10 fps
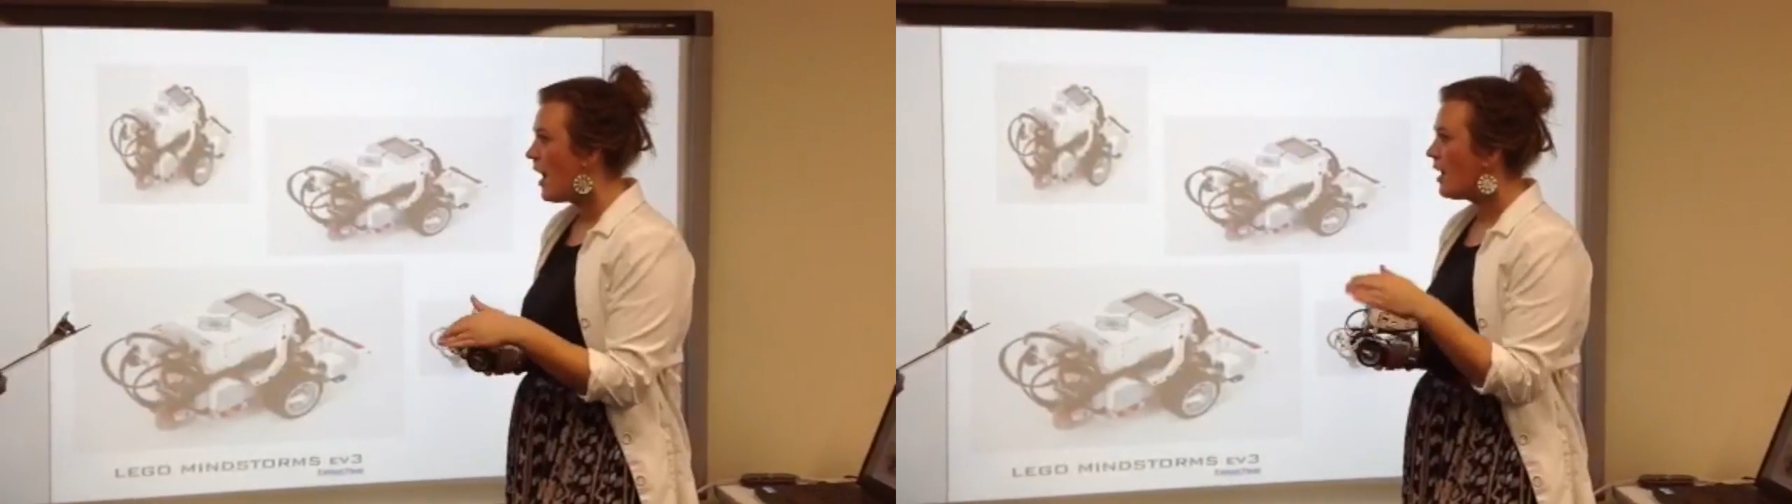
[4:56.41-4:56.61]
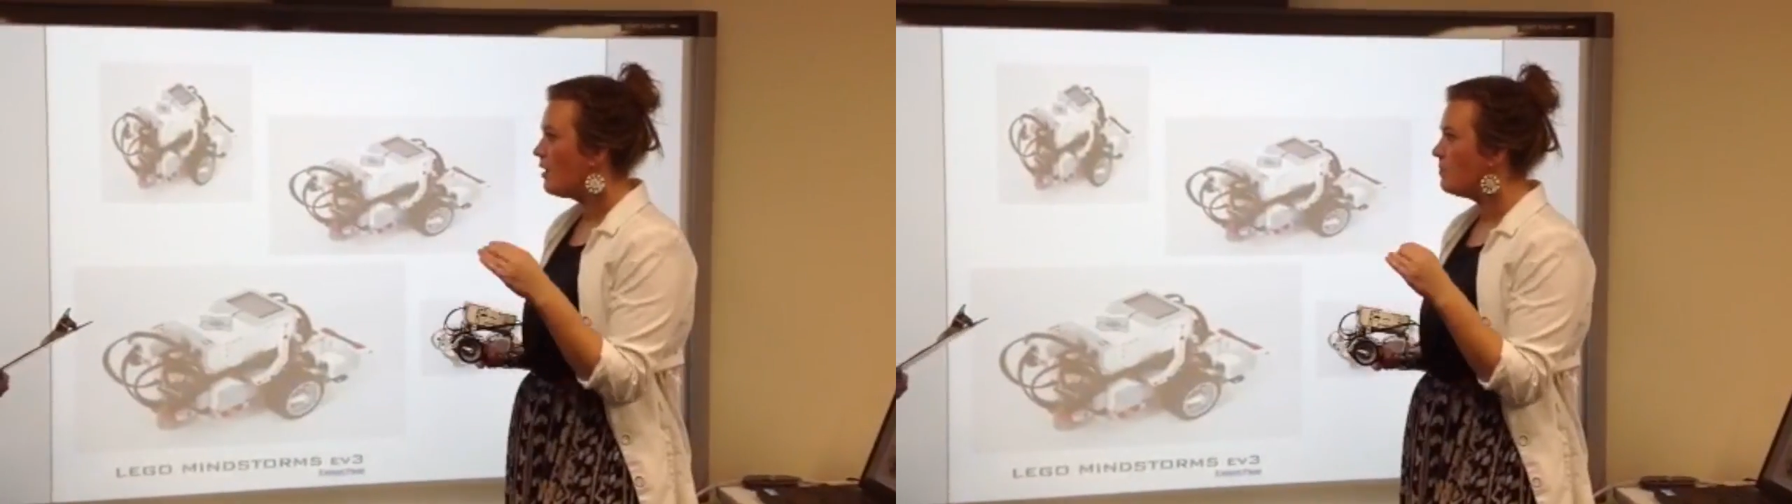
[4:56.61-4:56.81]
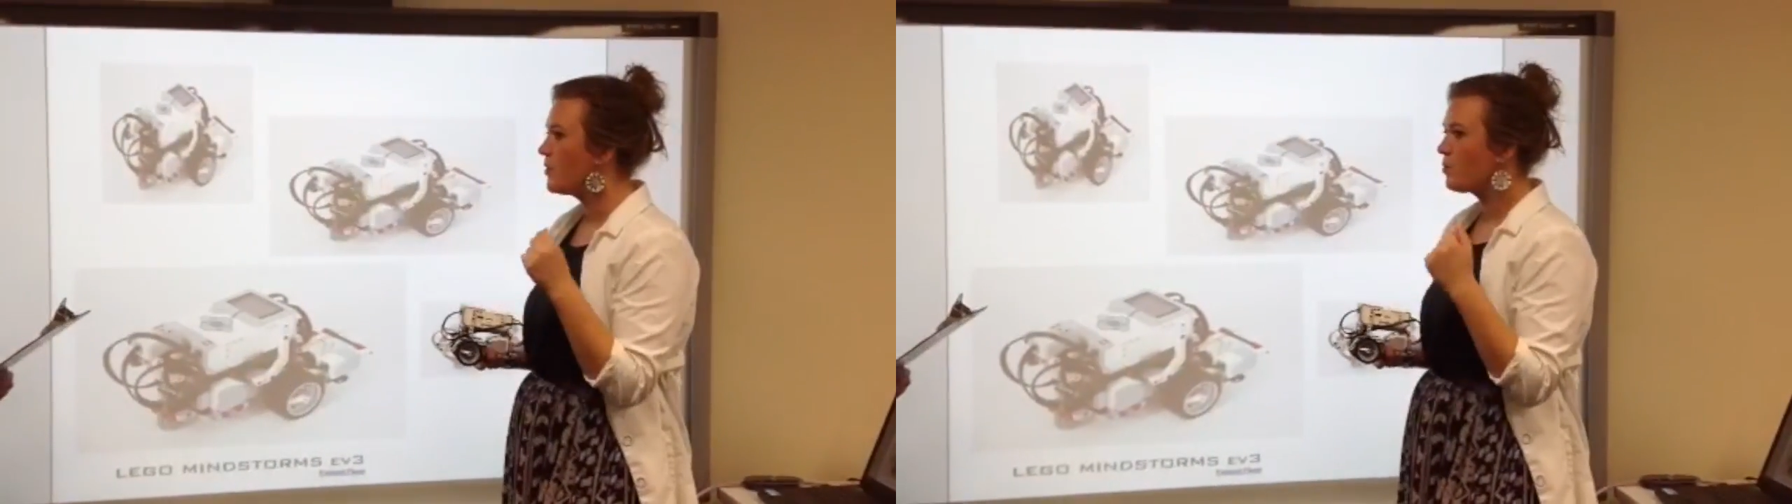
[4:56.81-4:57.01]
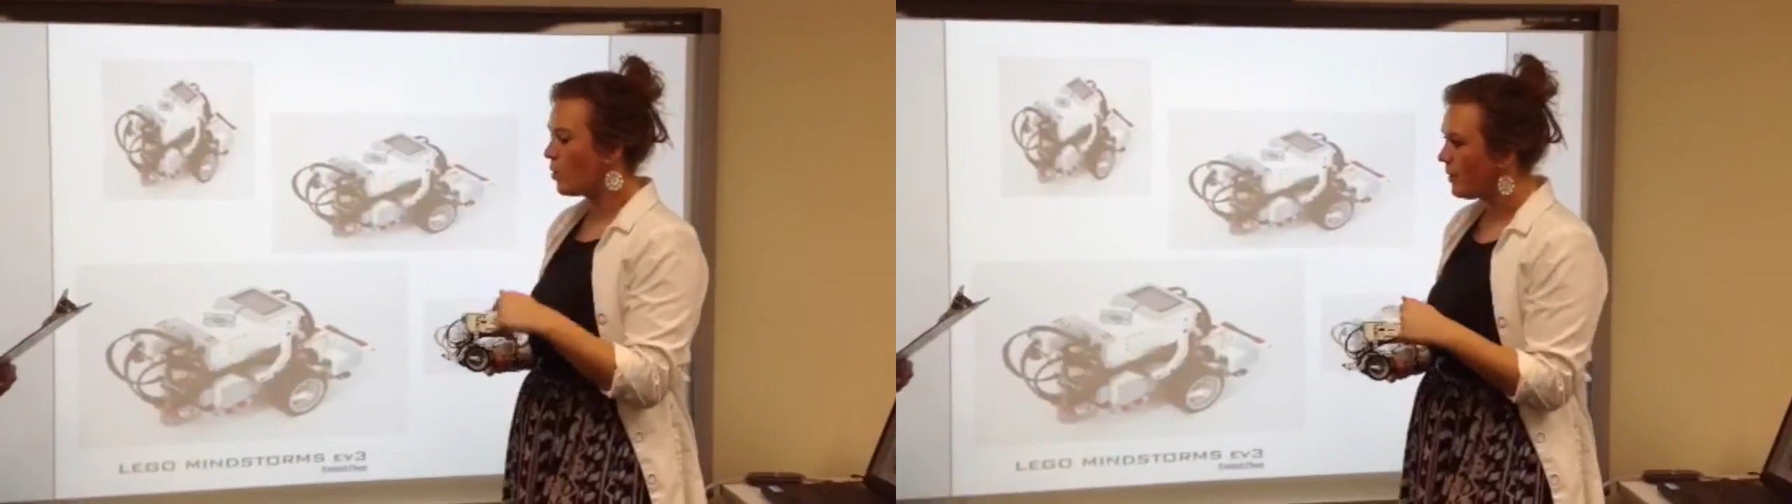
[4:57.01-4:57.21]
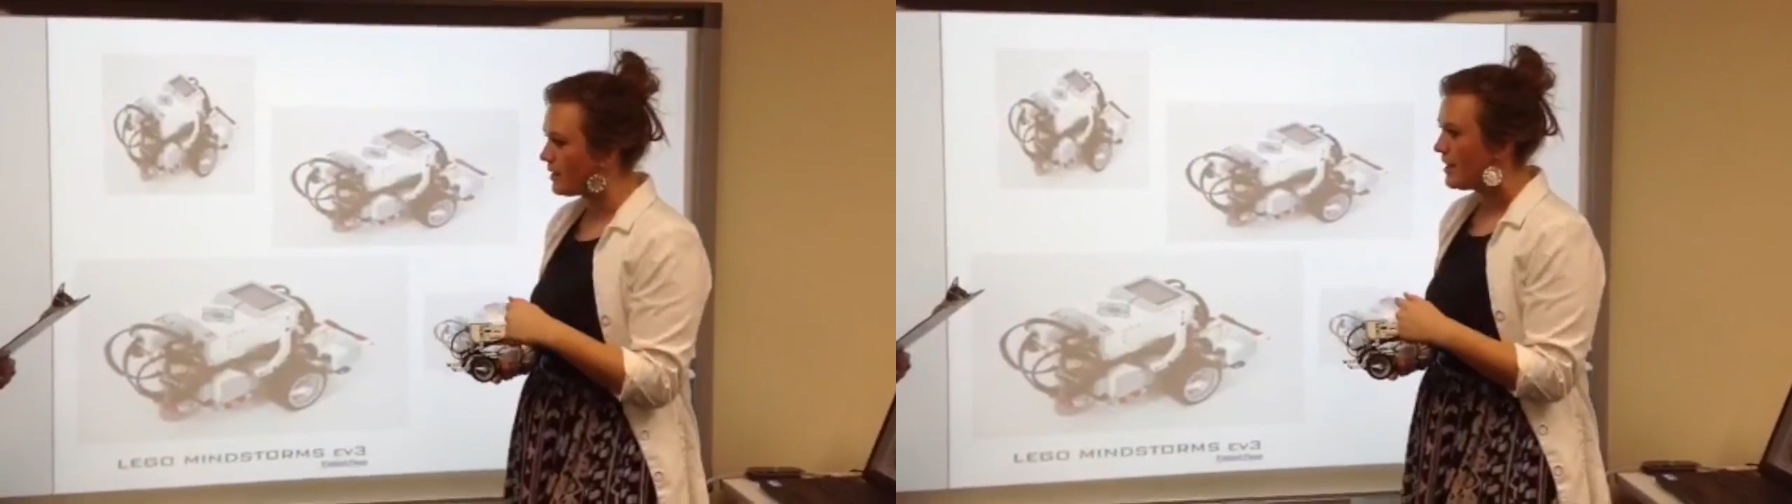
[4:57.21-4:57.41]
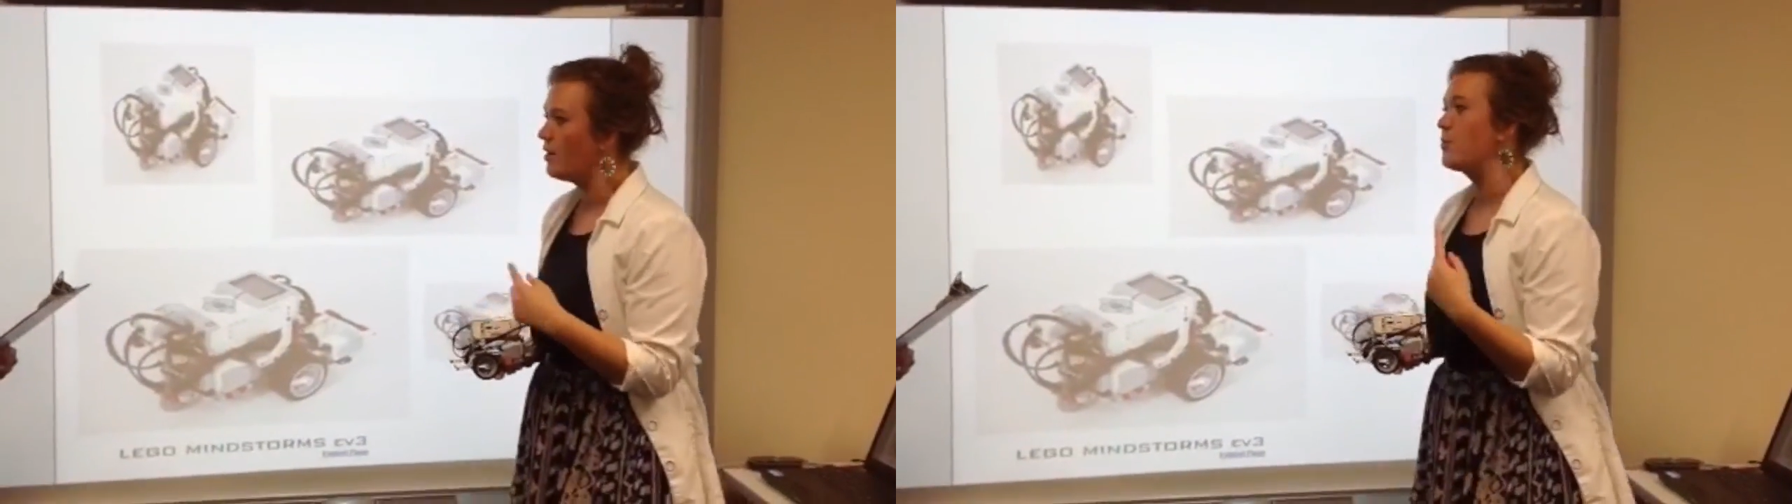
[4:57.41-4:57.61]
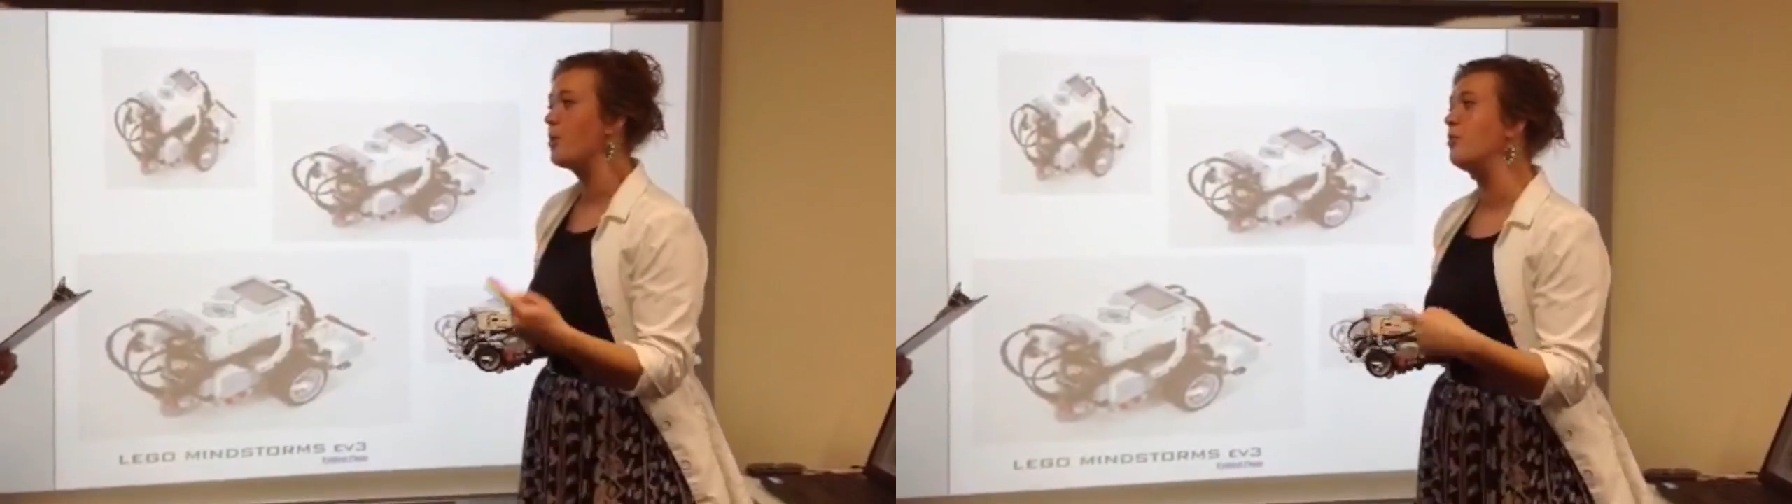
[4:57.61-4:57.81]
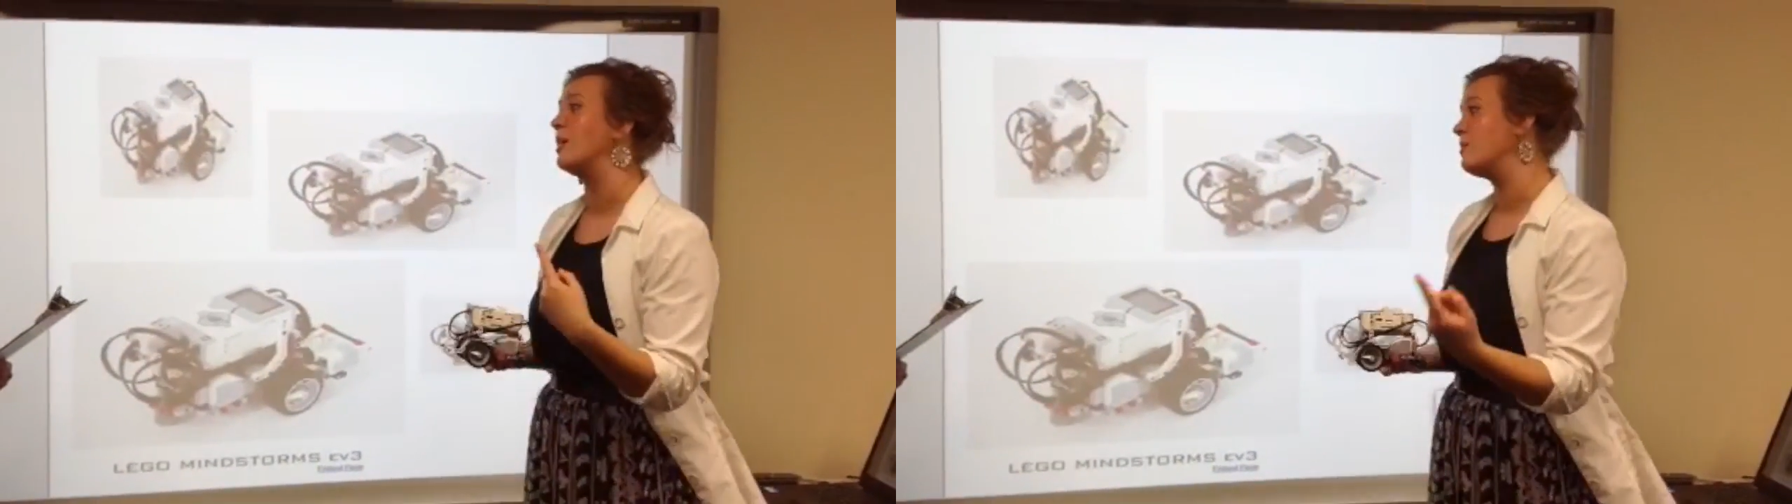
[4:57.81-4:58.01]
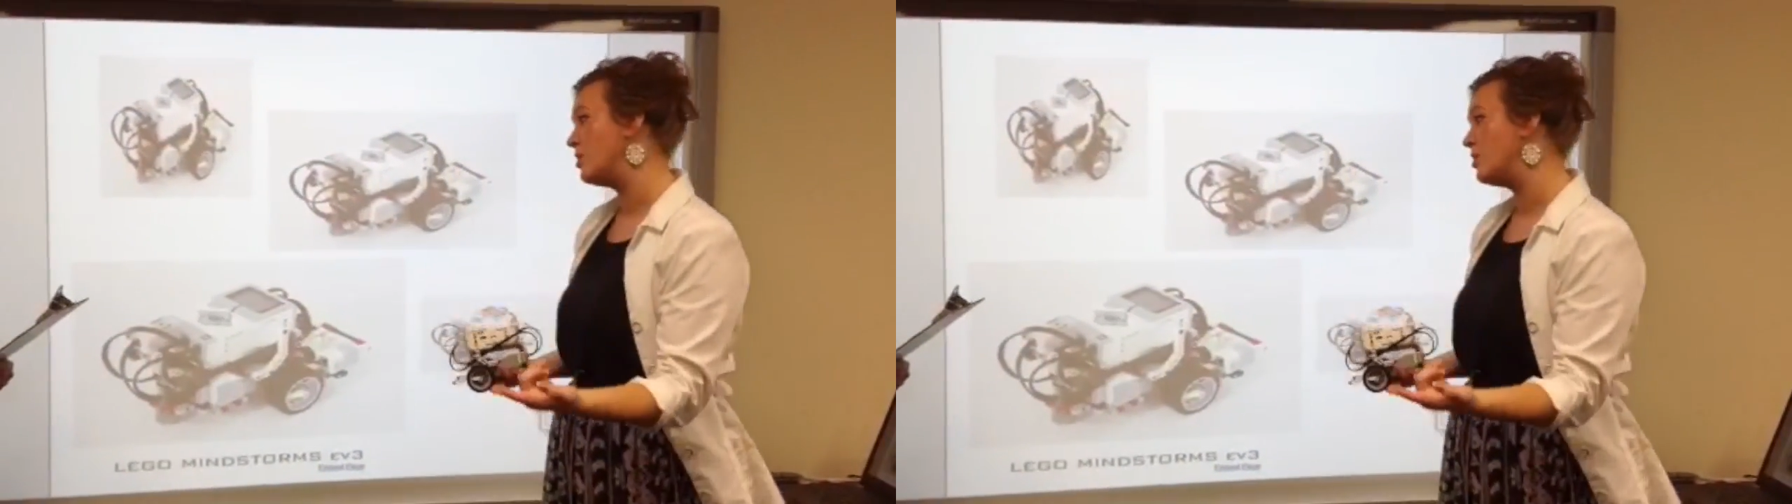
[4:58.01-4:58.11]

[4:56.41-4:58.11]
the robots how to program